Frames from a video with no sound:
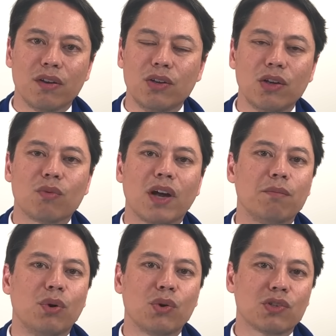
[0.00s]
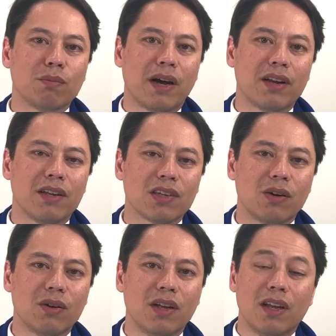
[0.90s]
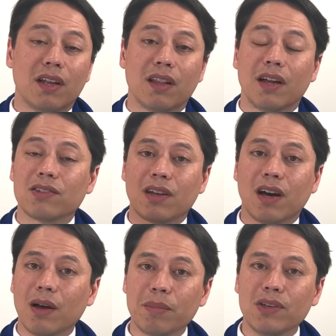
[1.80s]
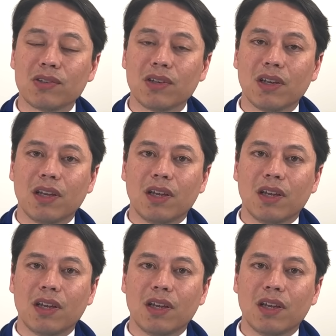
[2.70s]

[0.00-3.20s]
And you can write books about it and sell lots of copies,